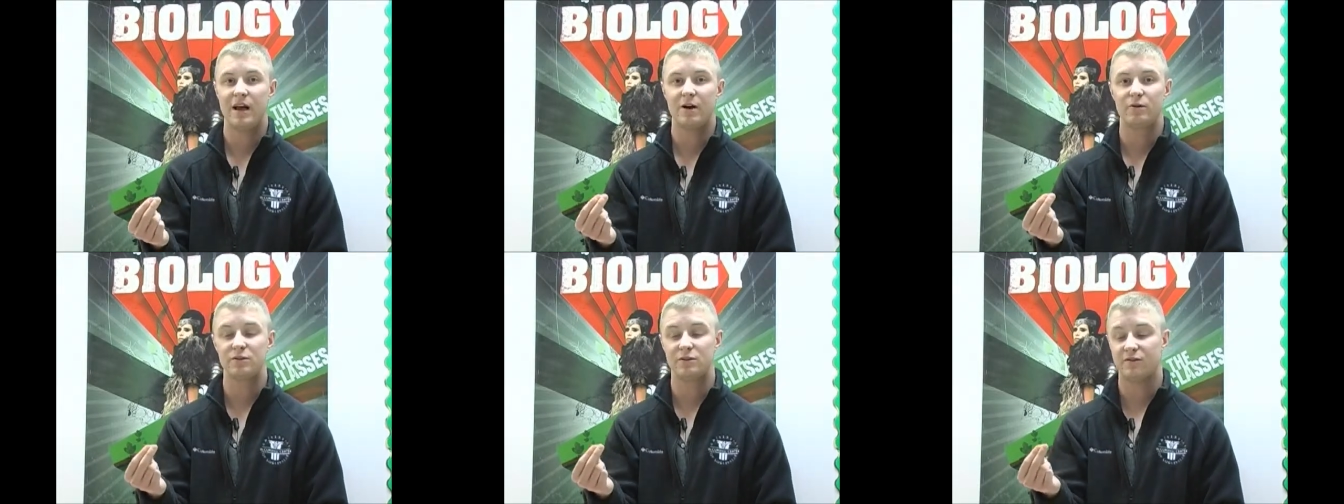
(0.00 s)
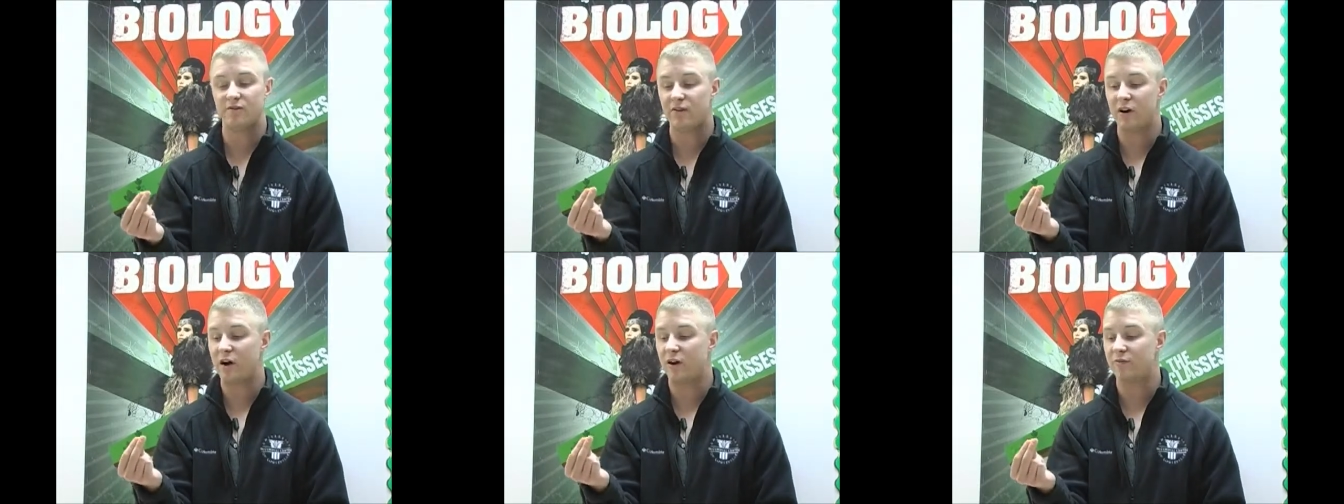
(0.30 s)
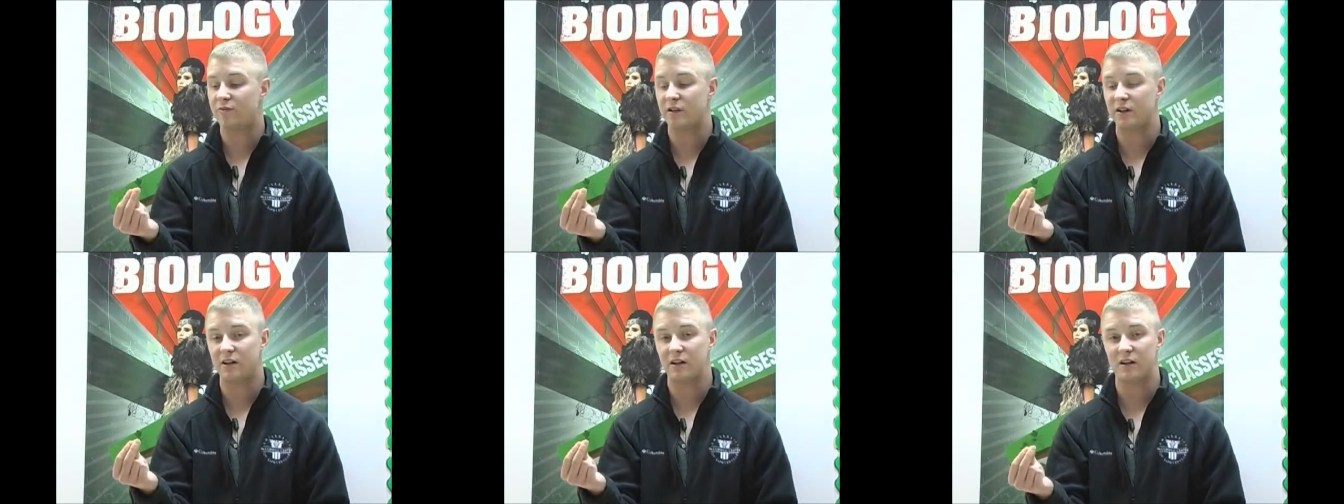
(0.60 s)
I was
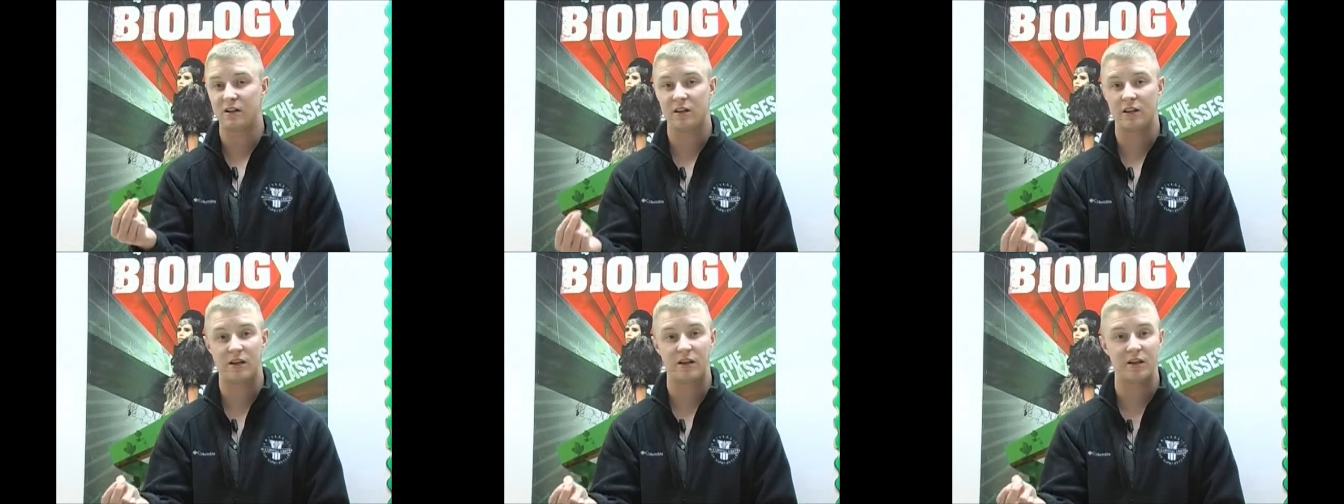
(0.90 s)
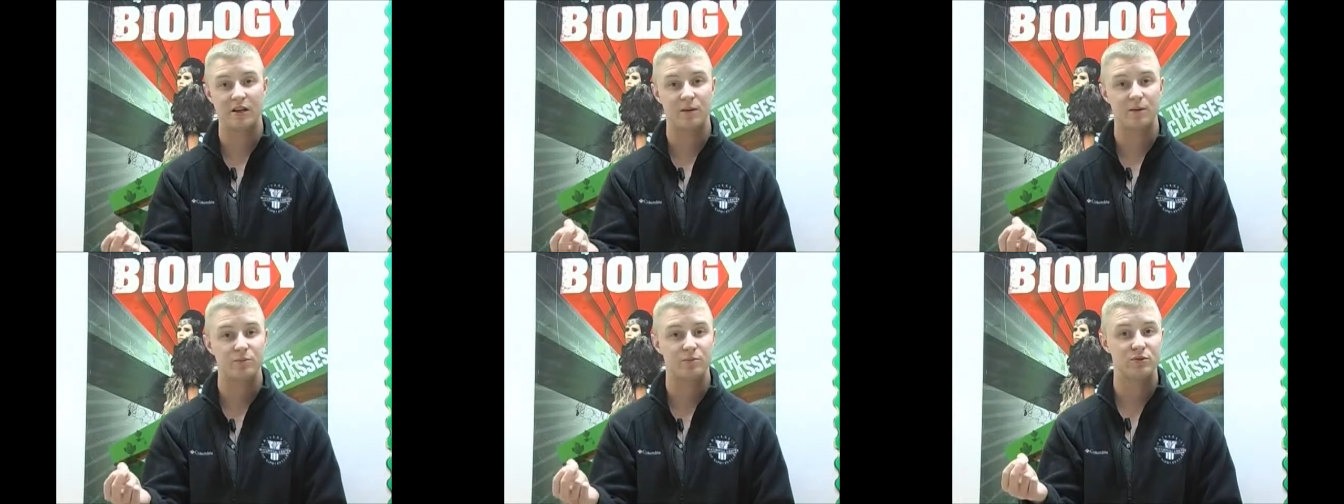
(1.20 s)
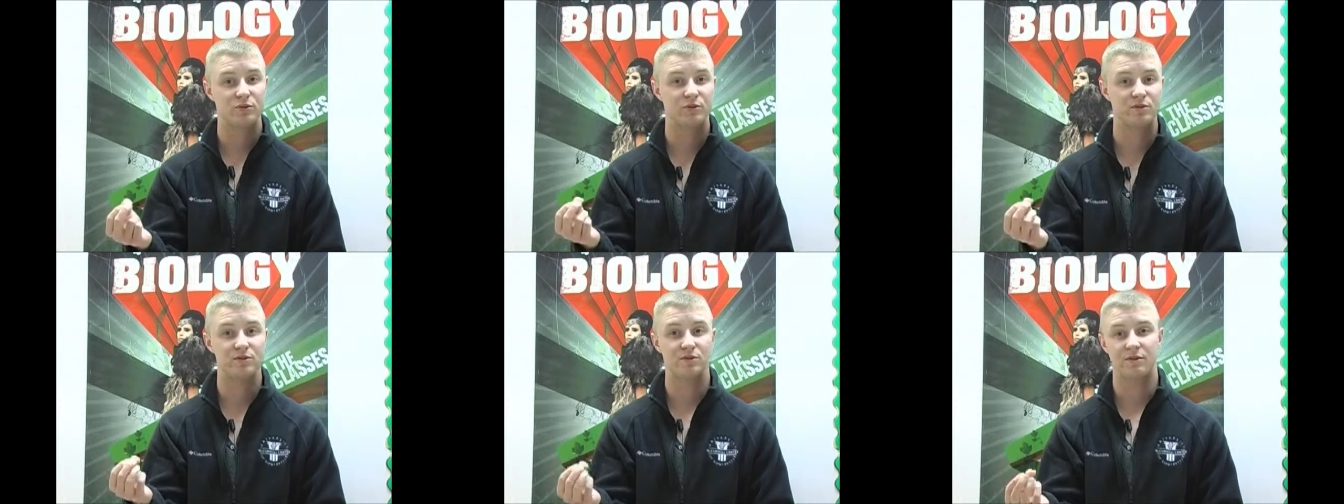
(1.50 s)
involved in
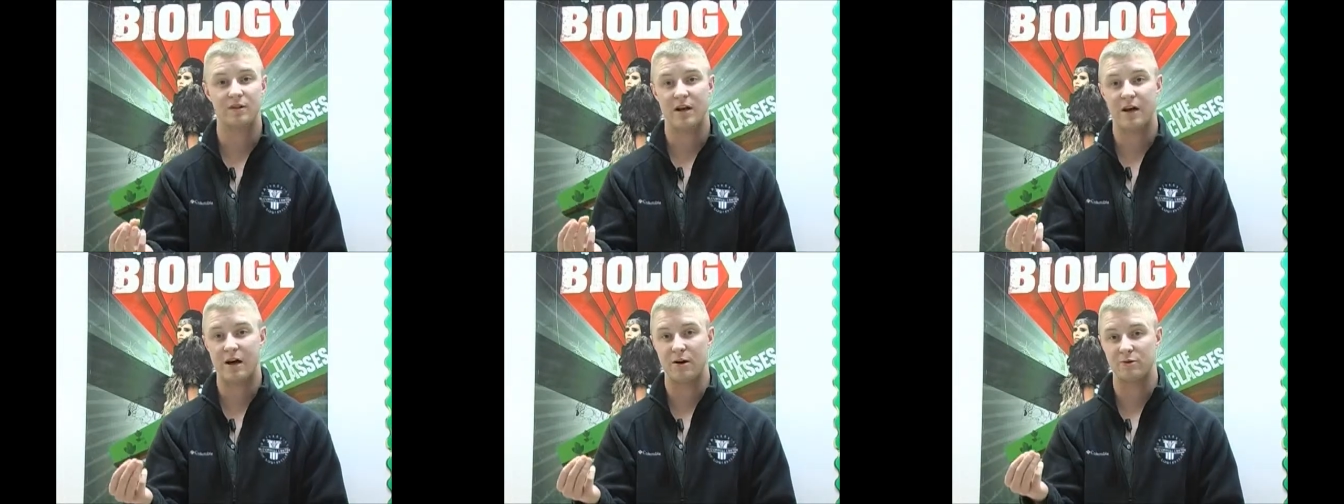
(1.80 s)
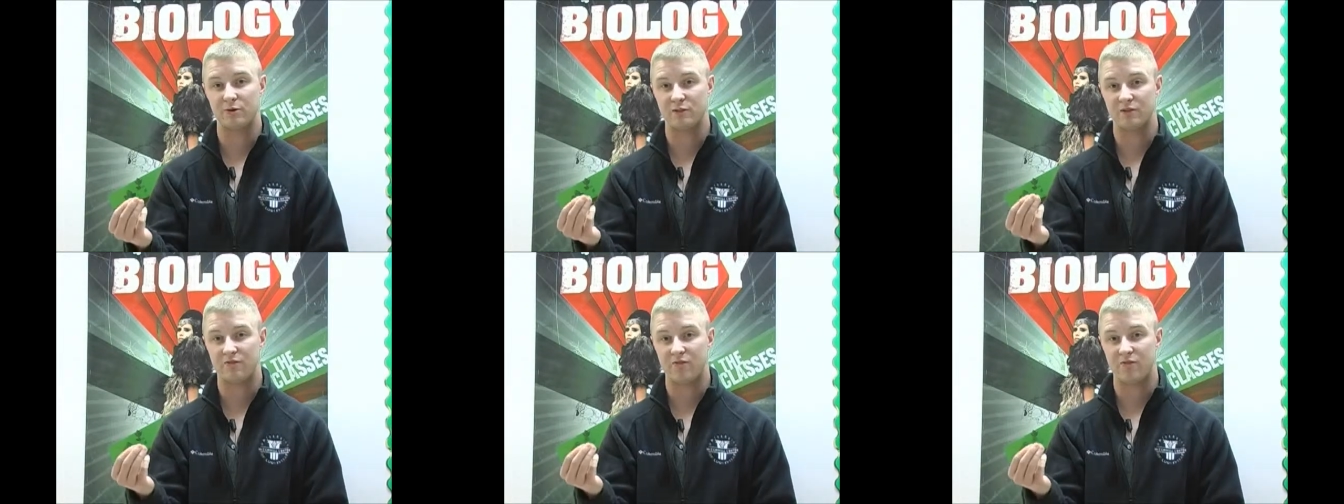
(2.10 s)
clubs. I was